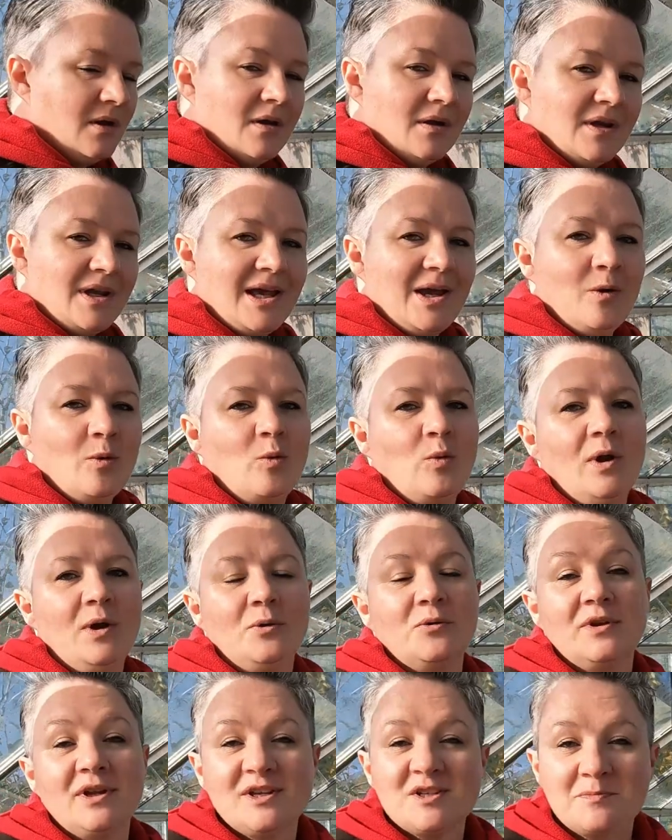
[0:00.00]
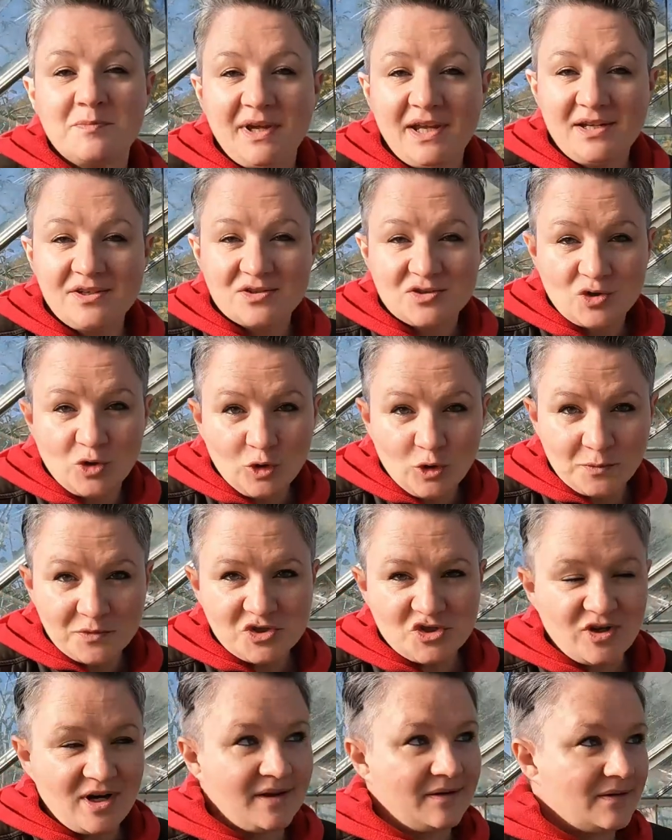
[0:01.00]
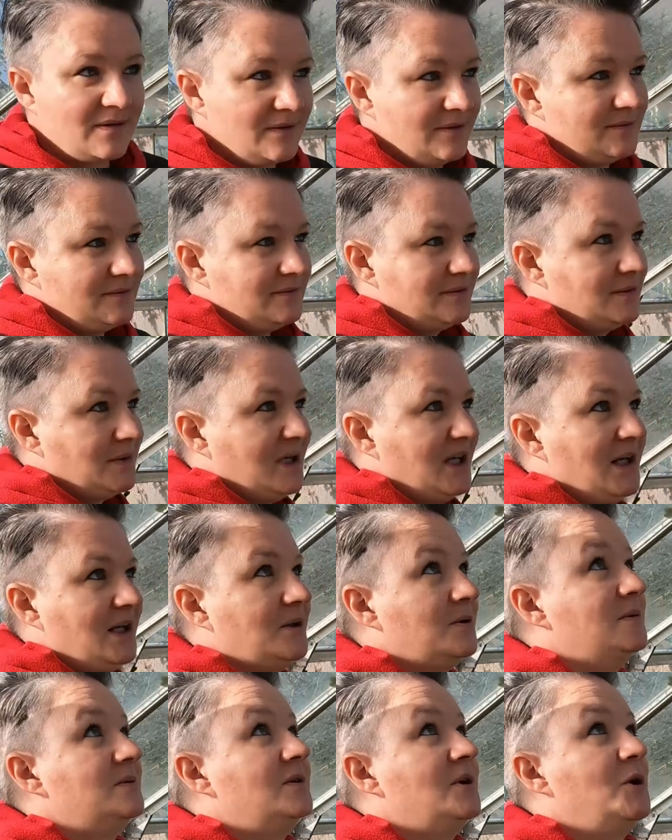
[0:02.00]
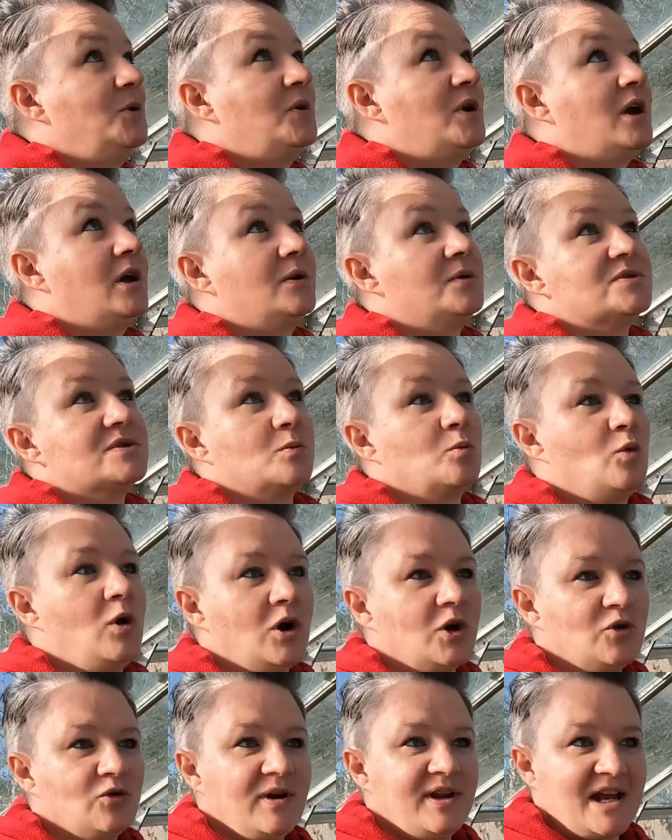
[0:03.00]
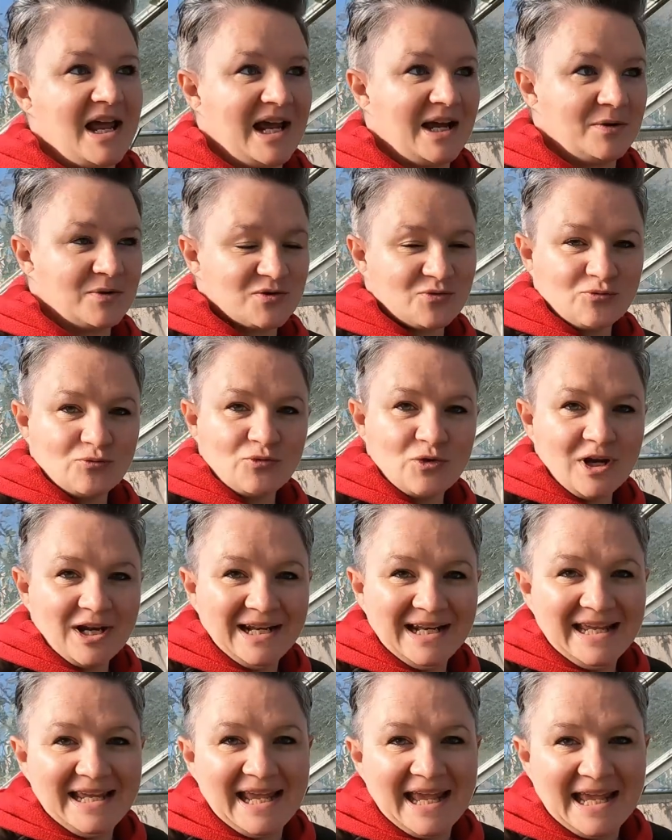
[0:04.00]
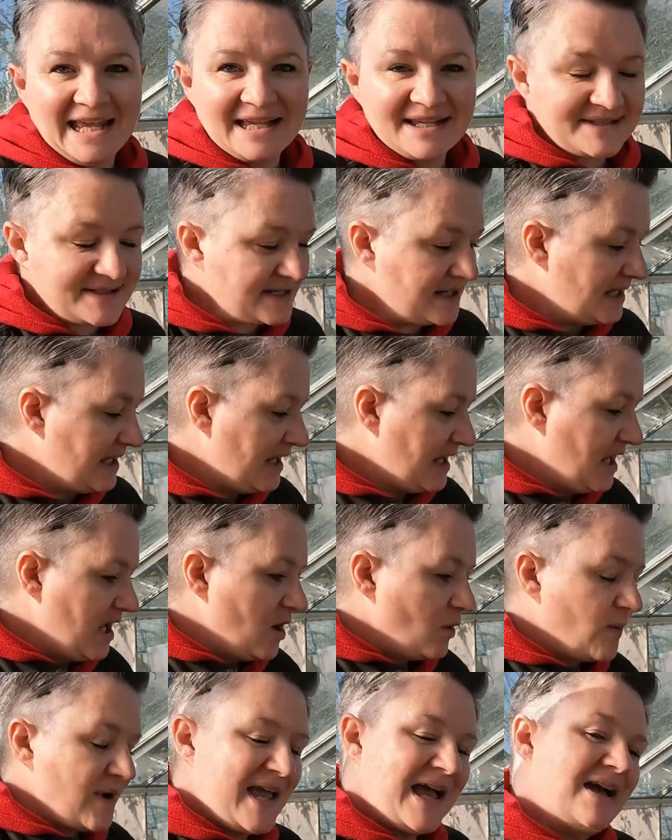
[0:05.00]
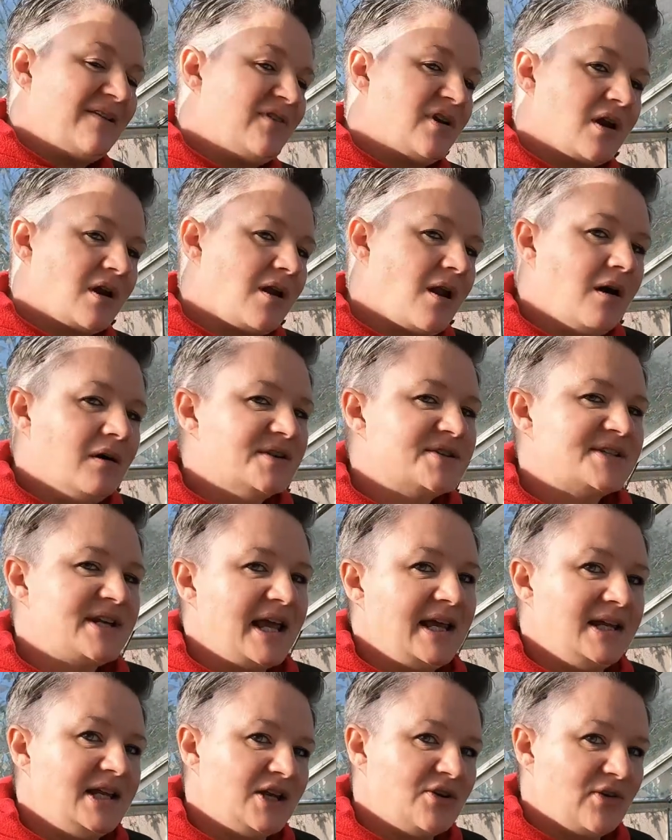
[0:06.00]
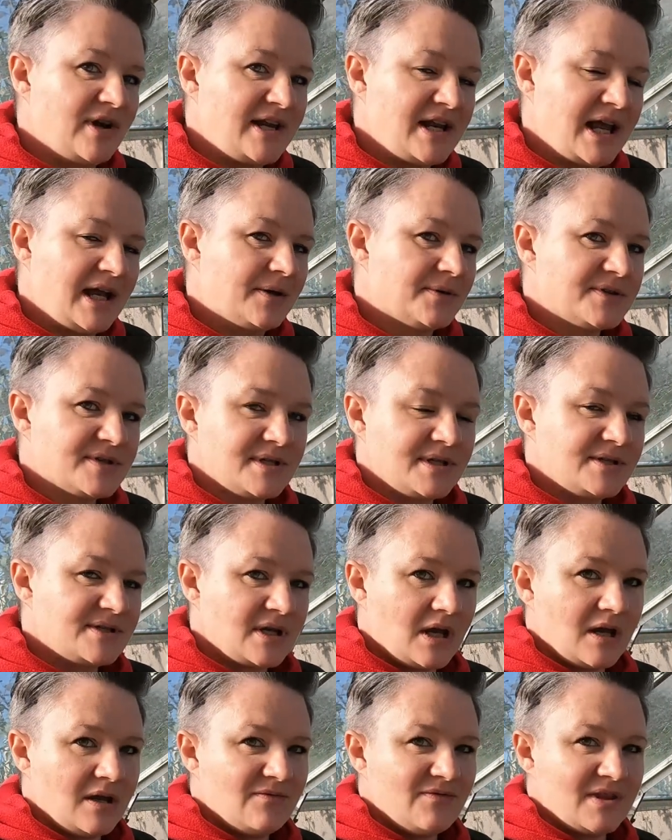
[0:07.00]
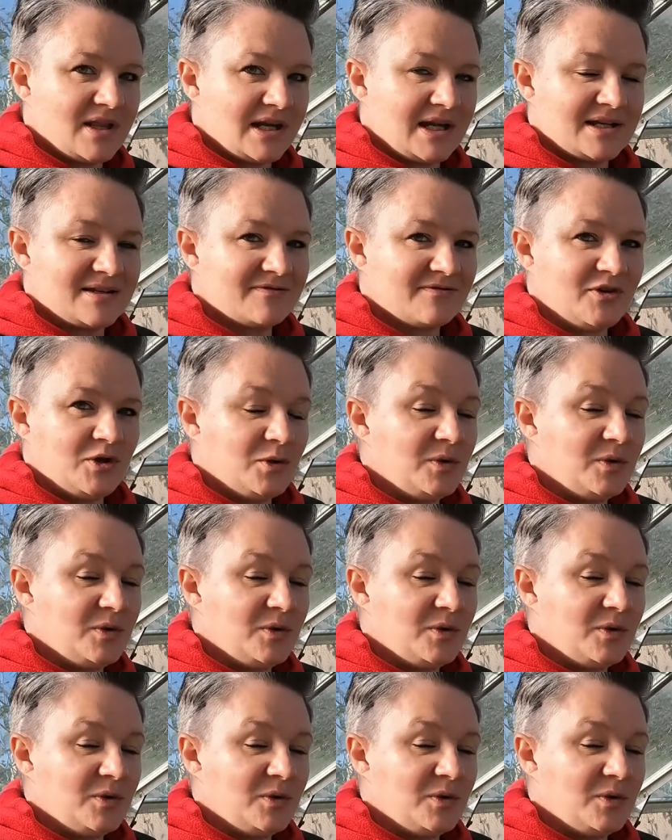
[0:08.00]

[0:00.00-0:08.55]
Now, will this be storm strength? Well, who knows what greenhouse really is. We haven't lost any greenhouses over the last few